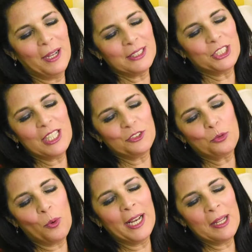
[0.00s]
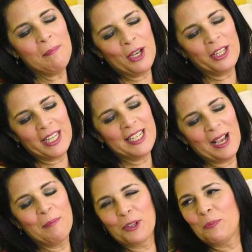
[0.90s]
Punch in 20 million
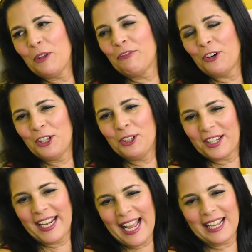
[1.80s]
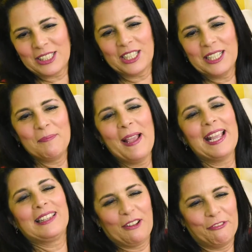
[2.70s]
numbers before you can actually
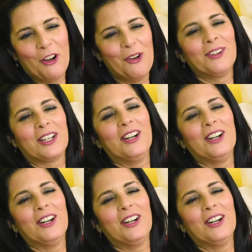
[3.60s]
make the phone